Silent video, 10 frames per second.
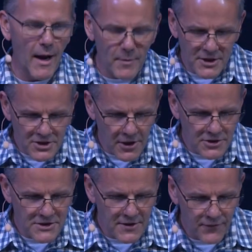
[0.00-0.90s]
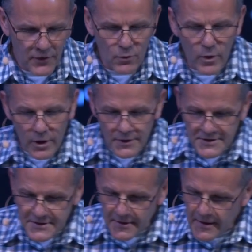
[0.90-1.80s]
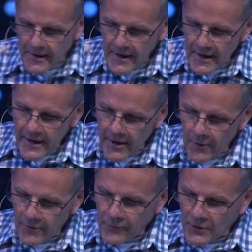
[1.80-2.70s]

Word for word: But I'm going to share just a few words here.